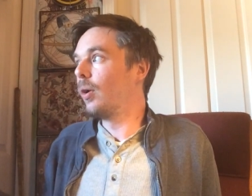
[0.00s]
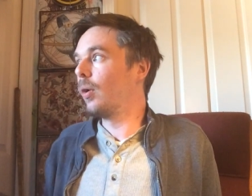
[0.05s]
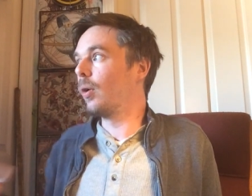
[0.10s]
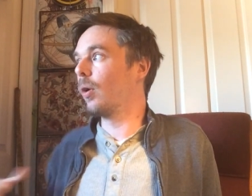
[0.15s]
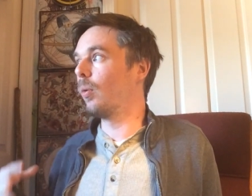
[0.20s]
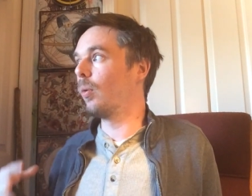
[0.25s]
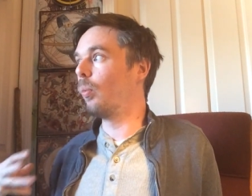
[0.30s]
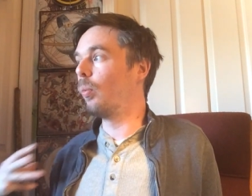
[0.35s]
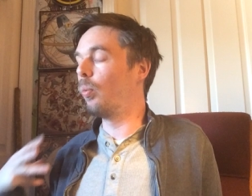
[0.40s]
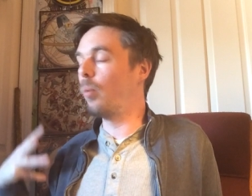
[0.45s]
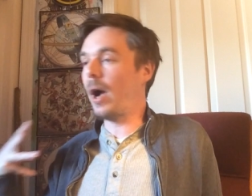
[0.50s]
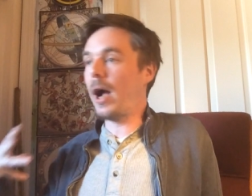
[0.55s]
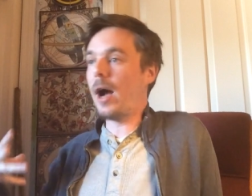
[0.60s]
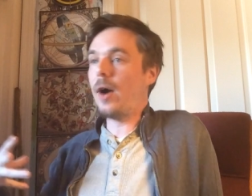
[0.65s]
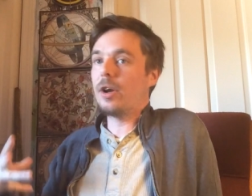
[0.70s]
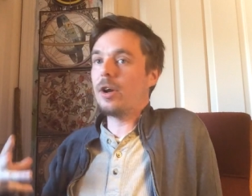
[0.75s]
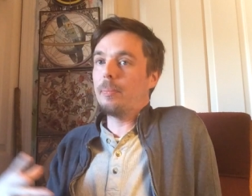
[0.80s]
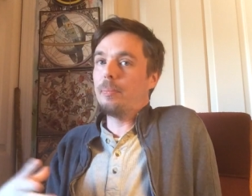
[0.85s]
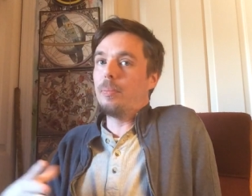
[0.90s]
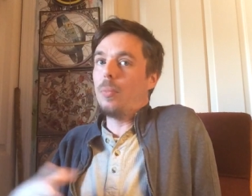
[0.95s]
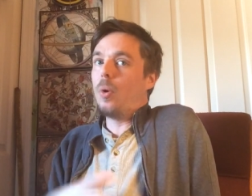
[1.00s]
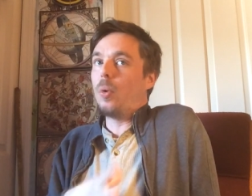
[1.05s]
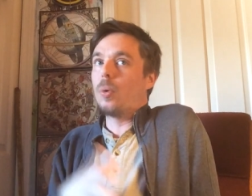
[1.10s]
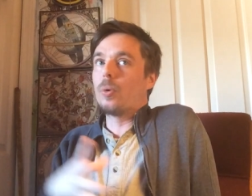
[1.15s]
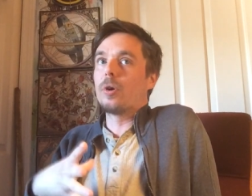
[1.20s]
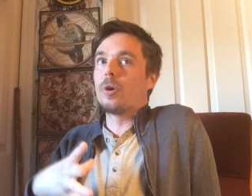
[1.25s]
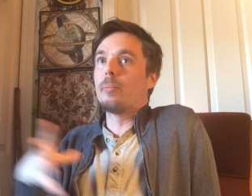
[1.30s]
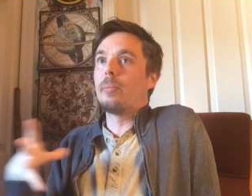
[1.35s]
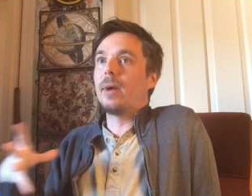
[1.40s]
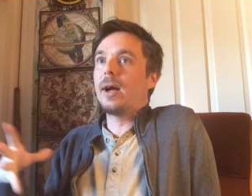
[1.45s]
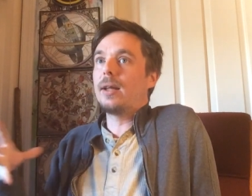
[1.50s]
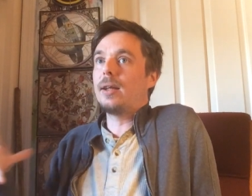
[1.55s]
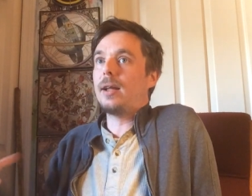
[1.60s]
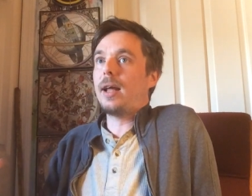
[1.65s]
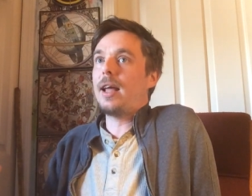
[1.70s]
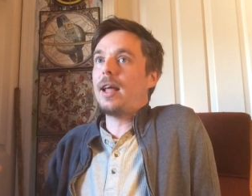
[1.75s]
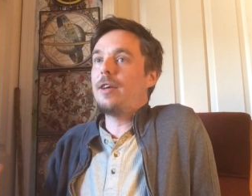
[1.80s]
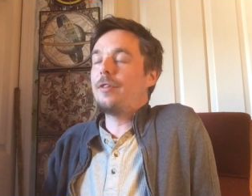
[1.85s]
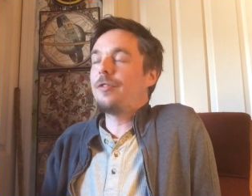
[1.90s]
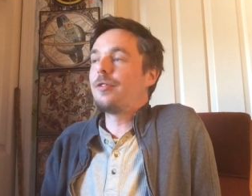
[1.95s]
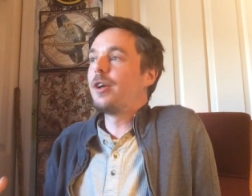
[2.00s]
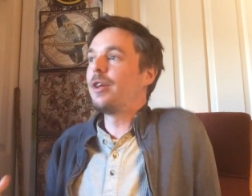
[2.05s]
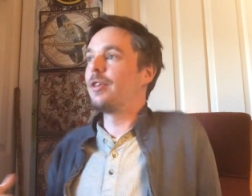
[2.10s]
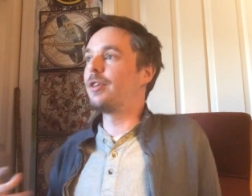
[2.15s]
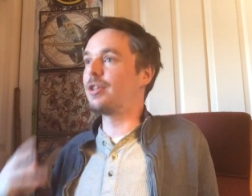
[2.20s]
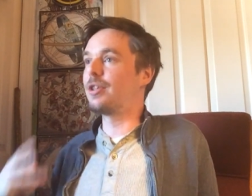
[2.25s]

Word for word: or how to order my life